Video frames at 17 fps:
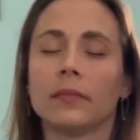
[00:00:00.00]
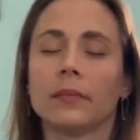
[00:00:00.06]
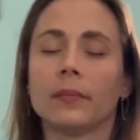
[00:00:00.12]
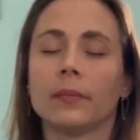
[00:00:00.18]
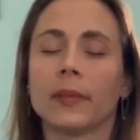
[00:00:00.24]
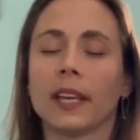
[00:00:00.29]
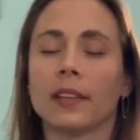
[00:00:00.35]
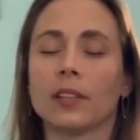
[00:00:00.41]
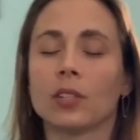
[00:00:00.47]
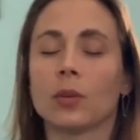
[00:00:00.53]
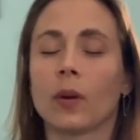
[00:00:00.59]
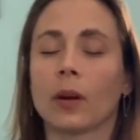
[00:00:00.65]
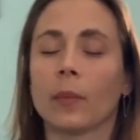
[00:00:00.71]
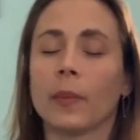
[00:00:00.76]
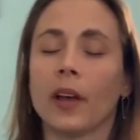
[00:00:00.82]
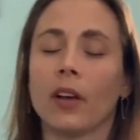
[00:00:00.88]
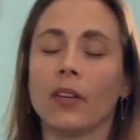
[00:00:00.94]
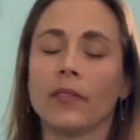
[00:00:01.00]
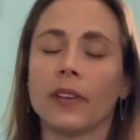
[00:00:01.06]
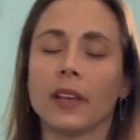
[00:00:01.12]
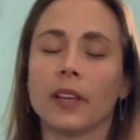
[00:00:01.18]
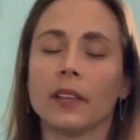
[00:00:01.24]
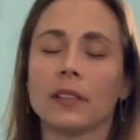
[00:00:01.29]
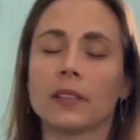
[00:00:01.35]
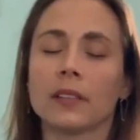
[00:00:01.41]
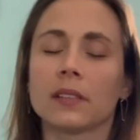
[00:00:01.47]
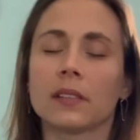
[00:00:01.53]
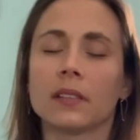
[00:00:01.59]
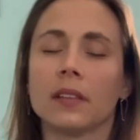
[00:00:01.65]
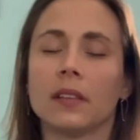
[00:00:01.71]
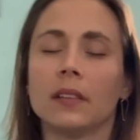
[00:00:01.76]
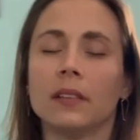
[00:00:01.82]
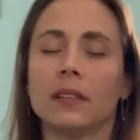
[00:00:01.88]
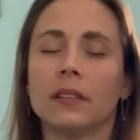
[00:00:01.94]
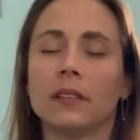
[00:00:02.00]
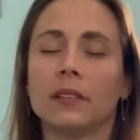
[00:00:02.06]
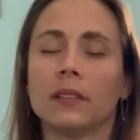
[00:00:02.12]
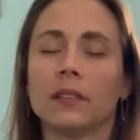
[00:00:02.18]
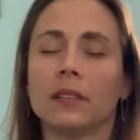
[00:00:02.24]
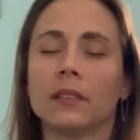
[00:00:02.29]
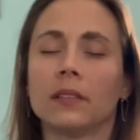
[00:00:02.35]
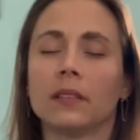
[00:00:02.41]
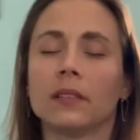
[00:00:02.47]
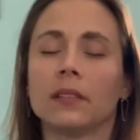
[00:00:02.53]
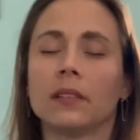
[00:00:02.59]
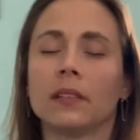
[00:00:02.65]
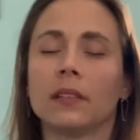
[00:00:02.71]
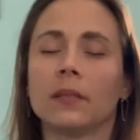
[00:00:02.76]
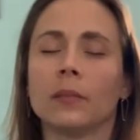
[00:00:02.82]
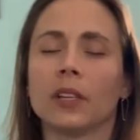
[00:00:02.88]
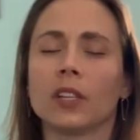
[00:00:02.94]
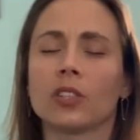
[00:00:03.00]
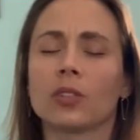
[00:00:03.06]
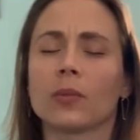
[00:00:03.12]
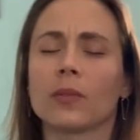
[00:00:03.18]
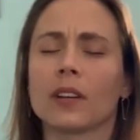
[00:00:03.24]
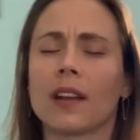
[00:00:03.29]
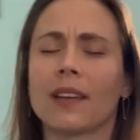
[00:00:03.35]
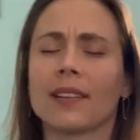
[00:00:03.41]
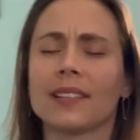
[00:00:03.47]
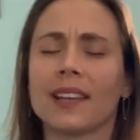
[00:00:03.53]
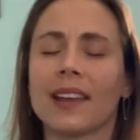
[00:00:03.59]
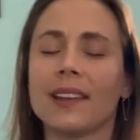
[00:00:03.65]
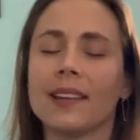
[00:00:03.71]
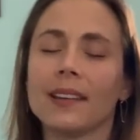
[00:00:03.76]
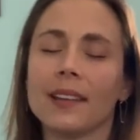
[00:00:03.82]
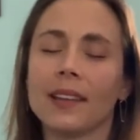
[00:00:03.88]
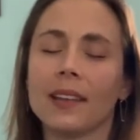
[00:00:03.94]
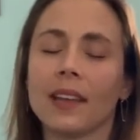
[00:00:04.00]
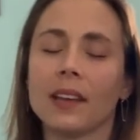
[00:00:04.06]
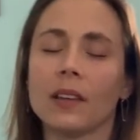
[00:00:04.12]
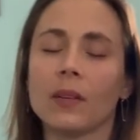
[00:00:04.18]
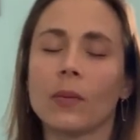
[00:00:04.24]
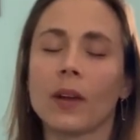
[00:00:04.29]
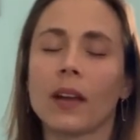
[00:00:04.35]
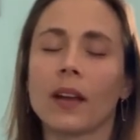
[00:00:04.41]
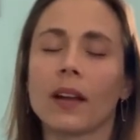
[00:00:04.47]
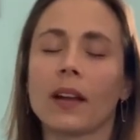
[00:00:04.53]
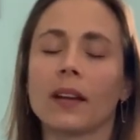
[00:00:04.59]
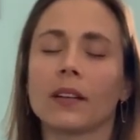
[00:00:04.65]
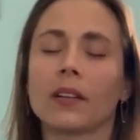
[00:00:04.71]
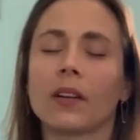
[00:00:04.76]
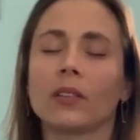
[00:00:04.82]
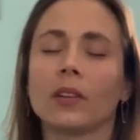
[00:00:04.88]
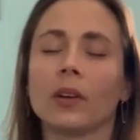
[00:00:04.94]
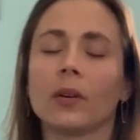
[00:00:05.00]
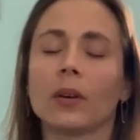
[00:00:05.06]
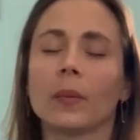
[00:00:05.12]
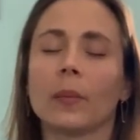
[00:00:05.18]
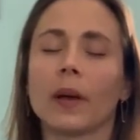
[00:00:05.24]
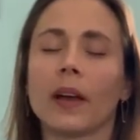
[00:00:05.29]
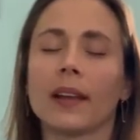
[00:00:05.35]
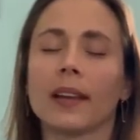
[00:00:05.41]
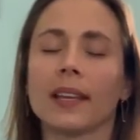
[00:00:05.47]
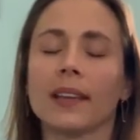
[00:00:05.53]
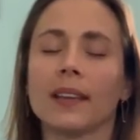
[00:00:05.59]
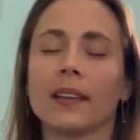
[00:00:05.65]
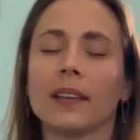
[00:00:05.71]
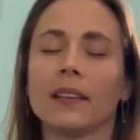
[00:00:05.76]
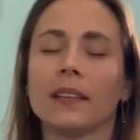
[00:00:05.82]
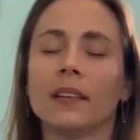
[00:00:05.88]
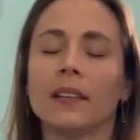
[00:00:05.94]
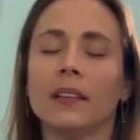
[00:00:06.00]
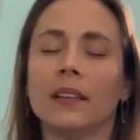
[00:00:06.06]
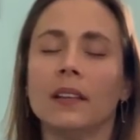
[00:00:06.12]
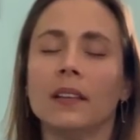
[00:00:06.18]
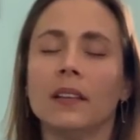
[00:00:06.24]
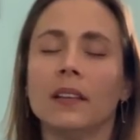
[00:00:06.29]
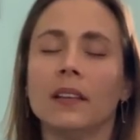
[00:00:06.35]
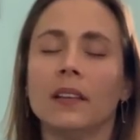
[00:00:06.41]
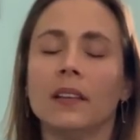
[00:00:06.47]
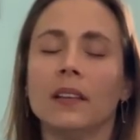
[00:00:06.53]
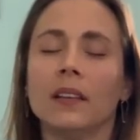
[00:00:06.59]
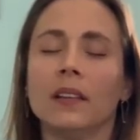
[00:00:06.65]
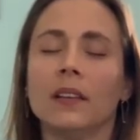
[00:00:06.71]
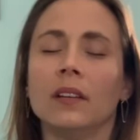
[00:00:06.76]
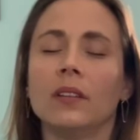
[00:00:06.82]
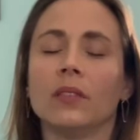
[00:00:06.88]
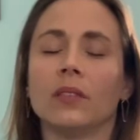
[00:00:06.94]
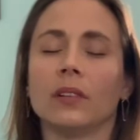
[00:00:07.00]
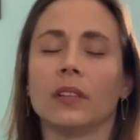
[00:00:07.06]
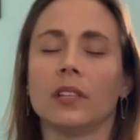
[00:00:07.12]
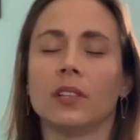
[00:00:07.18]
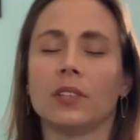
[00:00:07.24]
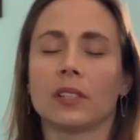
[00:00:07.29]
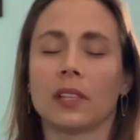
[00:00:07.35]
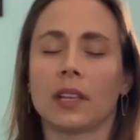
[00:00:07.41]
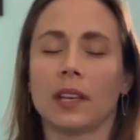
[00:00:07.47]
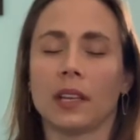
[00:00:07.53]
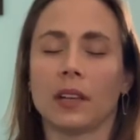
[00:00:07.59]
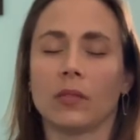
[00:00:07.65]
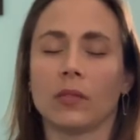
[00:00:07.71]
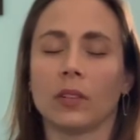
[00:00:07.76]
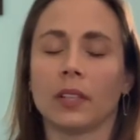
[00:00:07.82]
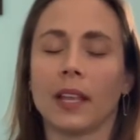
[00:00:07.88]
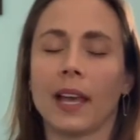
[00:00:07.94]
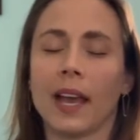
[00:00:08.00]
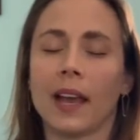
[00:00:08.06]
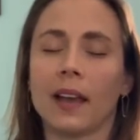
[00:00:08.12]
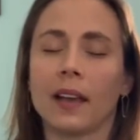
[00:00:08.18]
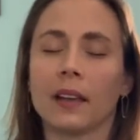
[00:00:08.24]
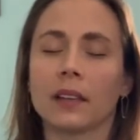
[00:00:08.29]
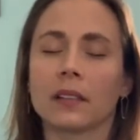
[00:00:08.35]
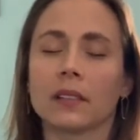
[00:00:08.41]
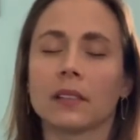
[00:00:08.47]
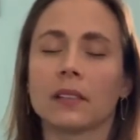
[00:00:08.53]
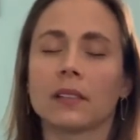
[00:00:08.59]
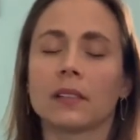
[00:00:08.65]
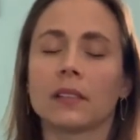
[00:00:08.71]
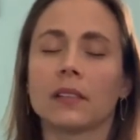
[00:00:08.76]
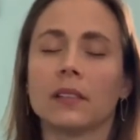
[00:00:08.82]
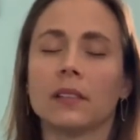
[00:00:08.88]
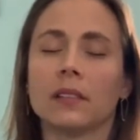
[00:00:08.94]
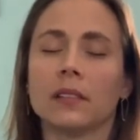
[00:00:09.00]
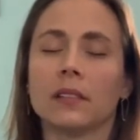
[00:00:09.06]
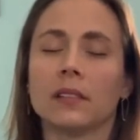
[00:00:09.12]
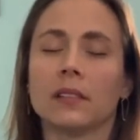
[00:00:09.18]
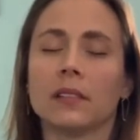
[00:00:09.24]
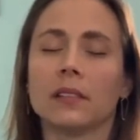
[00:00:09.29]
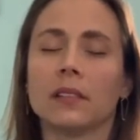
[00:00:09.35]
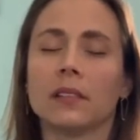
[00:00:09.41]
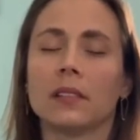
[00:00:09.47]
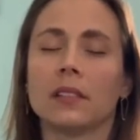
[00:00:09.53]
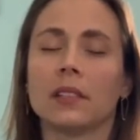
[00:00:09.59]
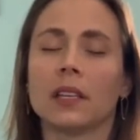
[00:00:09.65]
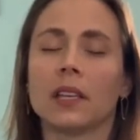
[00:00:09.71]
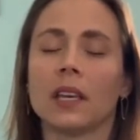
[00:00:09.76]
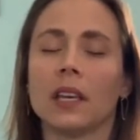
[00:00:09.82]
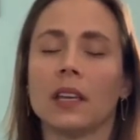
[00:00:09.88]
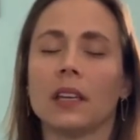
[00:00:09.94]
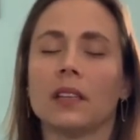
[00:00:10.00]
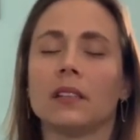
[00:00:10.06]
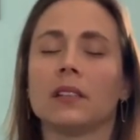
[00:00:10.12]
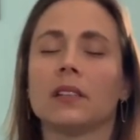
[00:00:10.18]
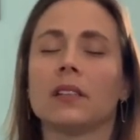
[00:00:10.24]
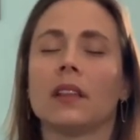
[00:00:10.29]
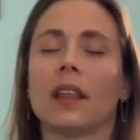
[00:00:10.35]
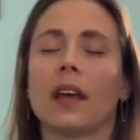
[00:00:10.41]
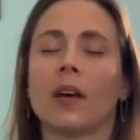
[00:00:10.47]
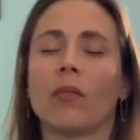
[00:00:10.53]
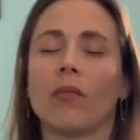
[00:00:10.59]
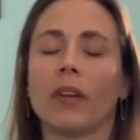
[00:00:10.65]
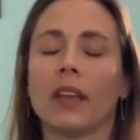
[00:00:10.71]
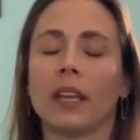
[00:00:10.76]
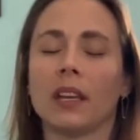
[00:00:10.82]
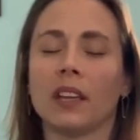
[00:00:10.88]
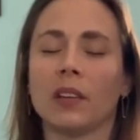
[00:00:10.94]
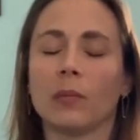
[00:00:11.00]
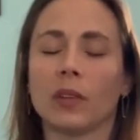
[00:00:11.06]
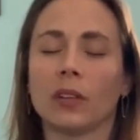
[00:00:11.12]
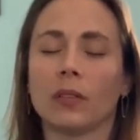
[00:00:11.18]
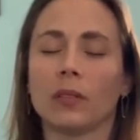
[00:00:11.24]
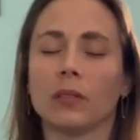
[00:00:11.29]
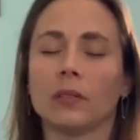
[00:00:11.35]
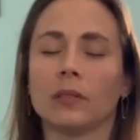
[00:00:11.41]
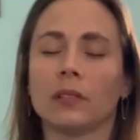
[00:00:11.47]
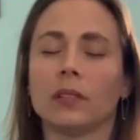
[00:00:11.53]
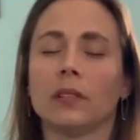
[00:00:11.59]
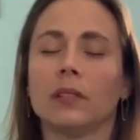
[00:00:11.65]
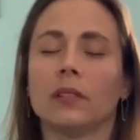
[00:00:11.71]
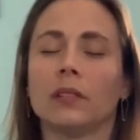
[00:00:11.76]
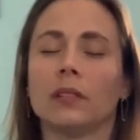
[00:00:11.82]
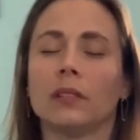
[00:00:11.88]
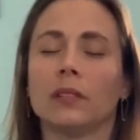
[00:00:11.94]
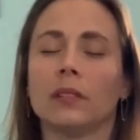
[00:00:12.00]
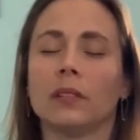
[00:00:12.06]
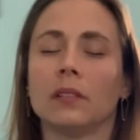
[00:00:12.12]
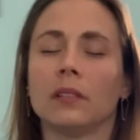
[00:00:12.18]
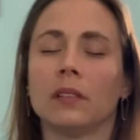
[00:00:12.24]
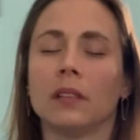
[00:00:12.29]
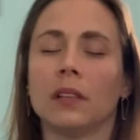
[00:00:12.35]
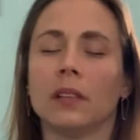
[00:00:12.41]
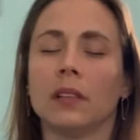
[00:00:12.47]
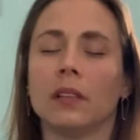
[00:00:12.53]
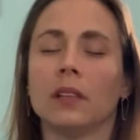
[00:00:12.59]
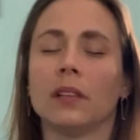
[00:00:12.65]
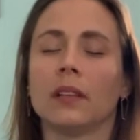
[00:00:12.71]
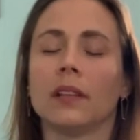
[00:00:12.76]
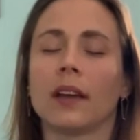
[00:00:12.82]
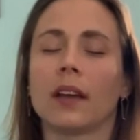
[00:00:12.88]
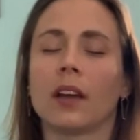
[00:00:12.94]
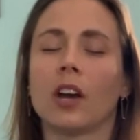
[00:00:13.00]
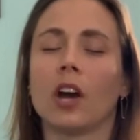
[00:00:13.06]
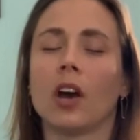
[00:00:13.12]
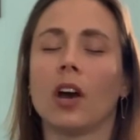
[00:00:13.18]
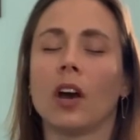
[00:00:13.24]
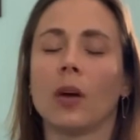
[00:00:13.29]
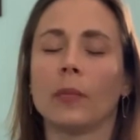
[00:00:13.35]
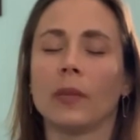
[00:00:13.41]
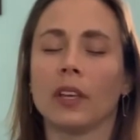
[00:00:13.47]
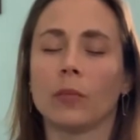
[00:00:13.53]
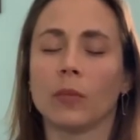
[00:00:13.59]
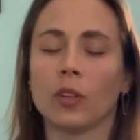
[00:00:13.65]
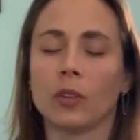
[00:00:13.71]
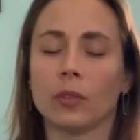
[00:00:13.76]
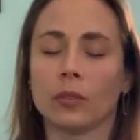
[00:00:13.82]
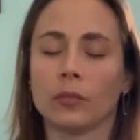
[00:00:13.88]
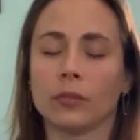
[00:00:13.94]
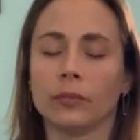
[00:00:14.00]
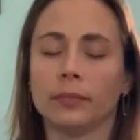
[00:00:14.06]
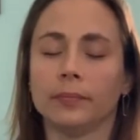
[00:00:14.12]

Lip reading: get to our pelvis, make sure we're not tightening anywhere in our lower body, really just letting it relax, sinking into that waning moon, that calming moon.